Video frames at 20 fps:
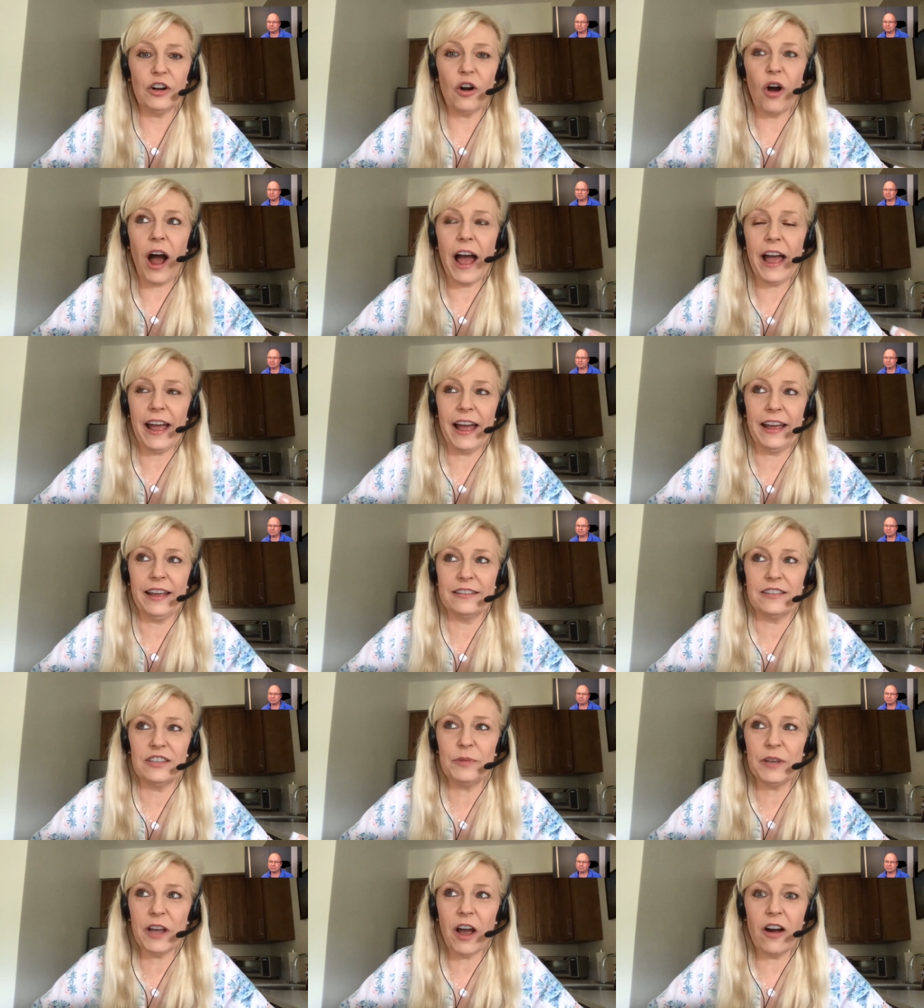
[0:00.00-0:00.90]
you know, I,
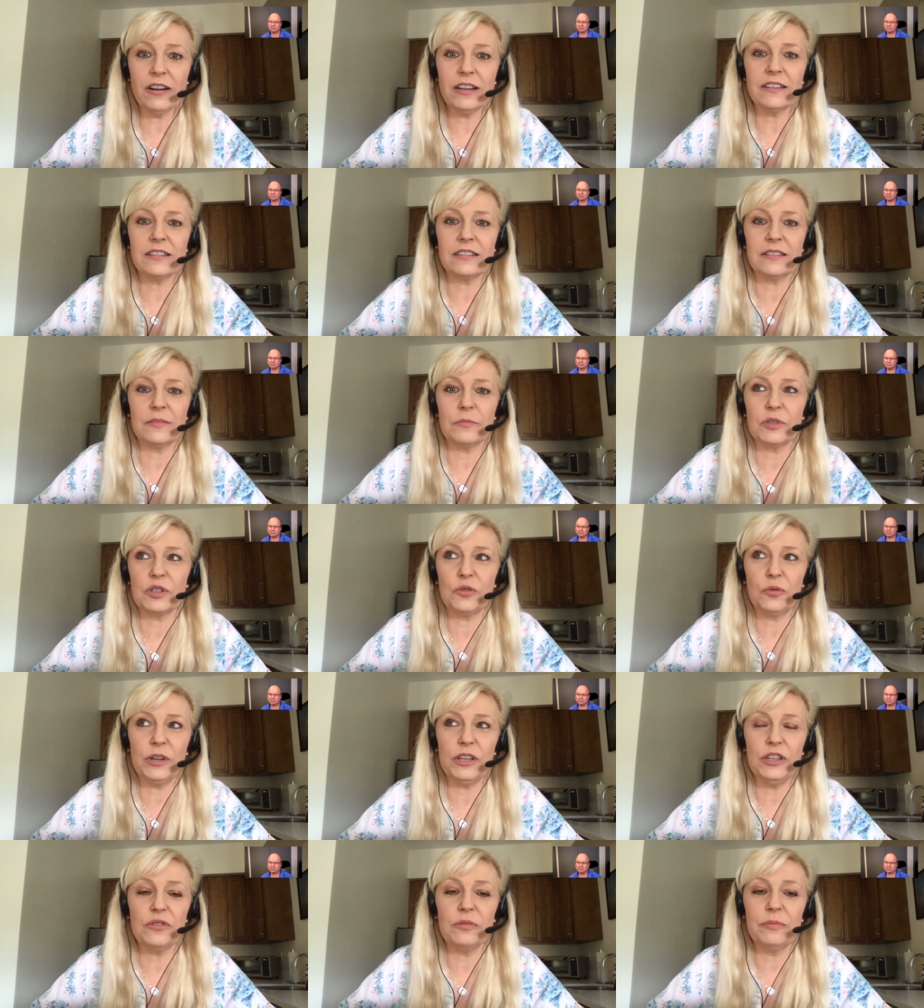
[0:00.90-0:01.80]
to be honest,
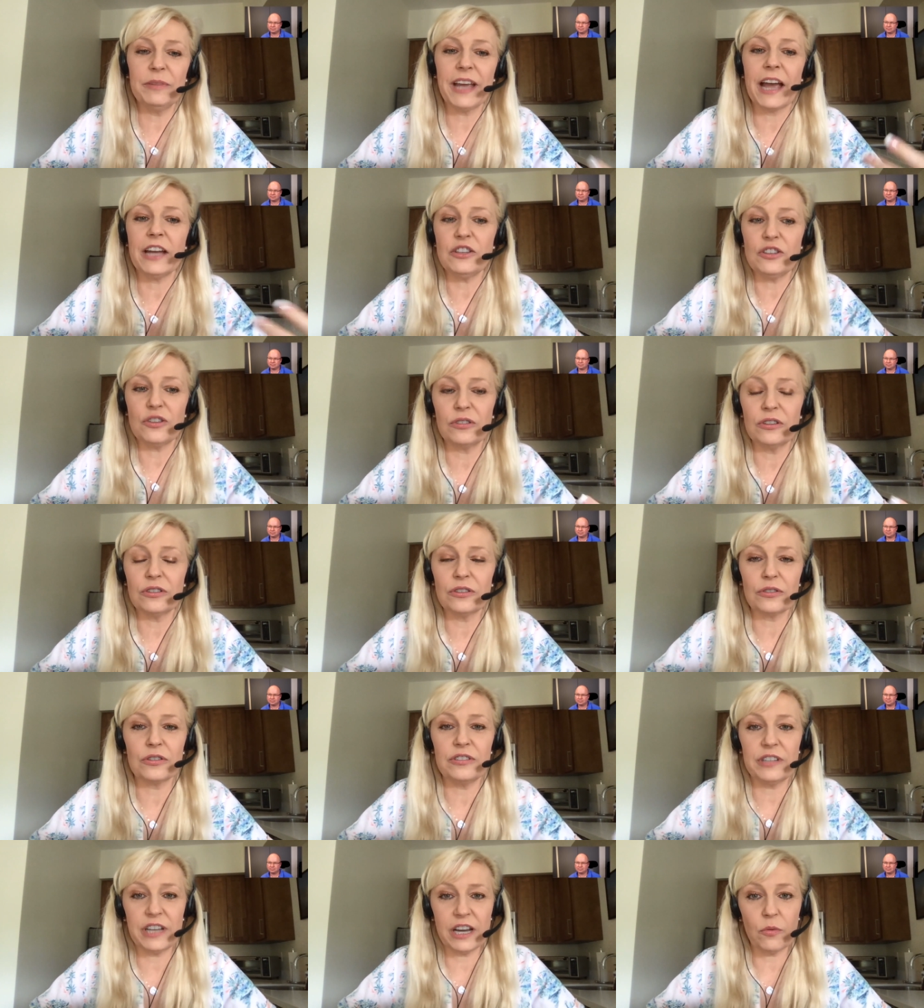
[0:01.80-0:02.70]
between you and me, I don't
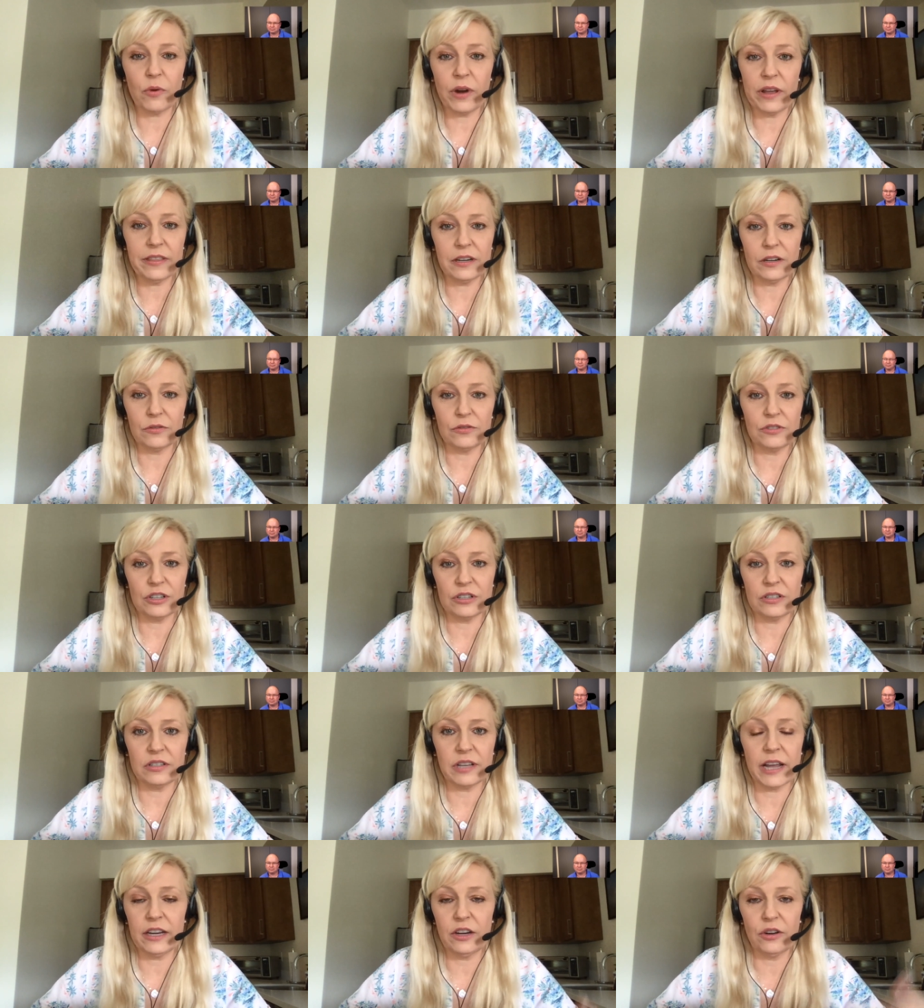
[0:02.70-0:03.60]
understand why they don't
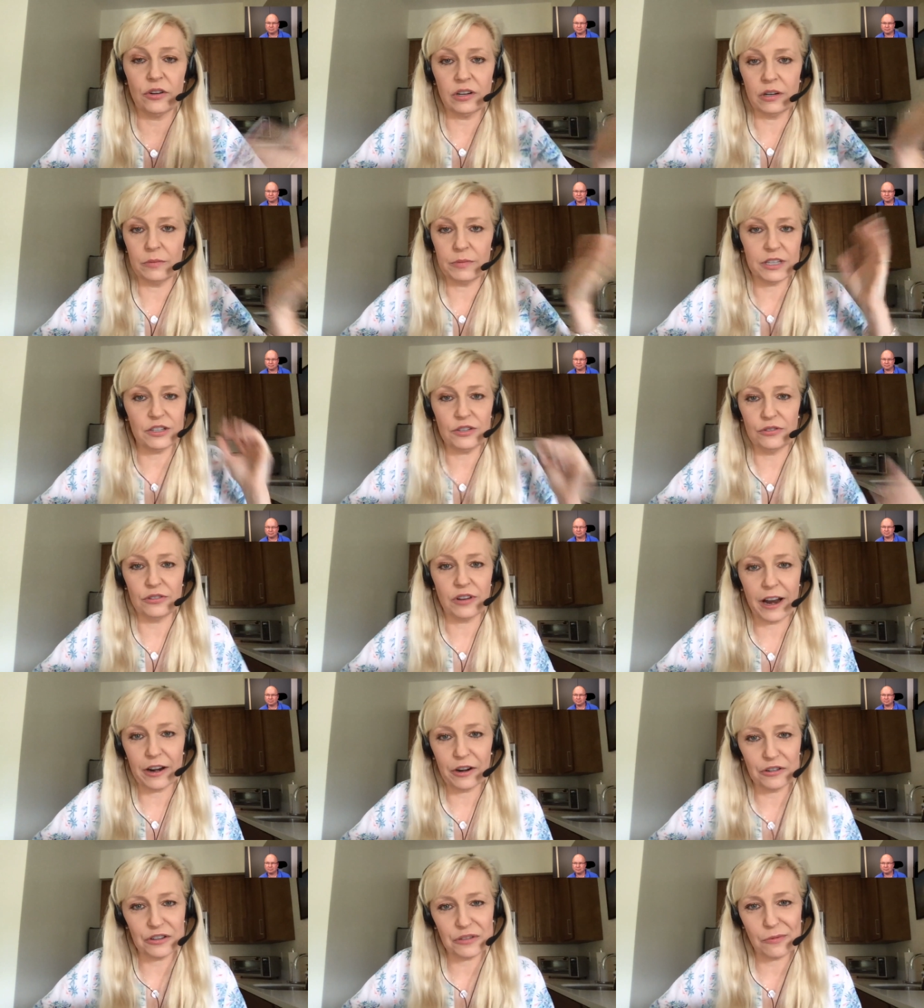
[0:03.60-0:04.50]
just say you're going to be too
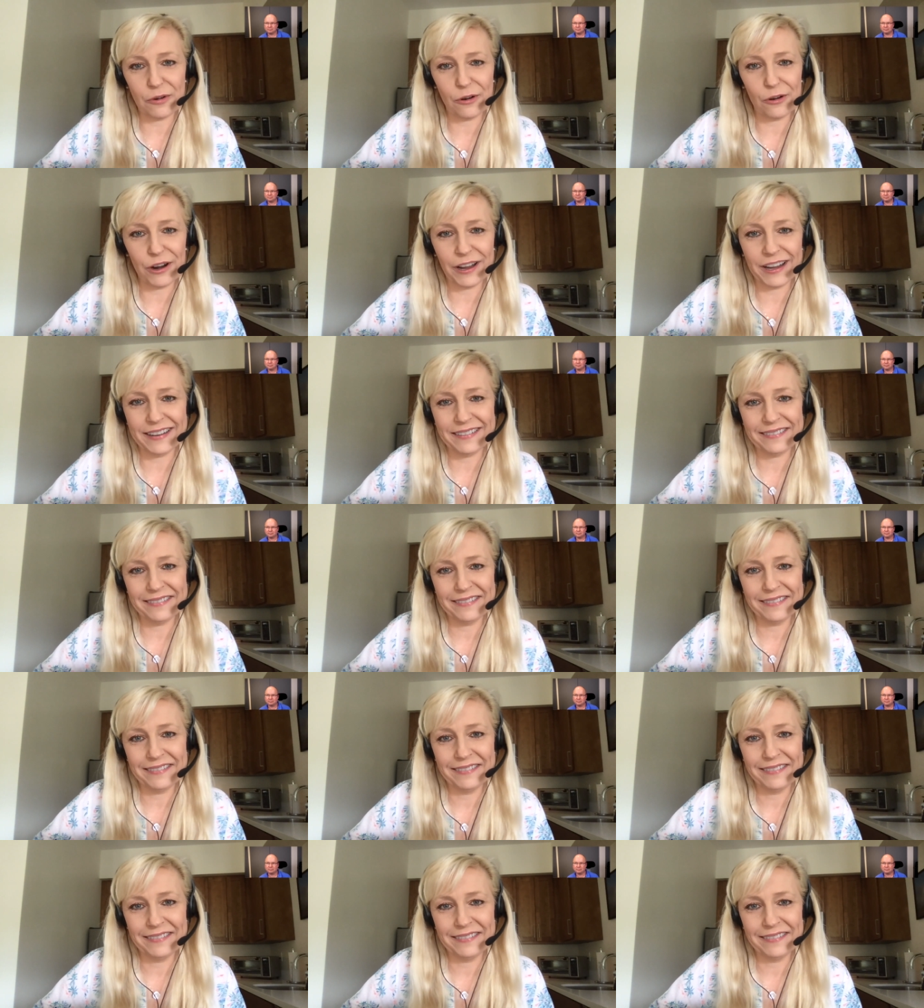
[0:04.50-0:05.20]
tired tomorrow night.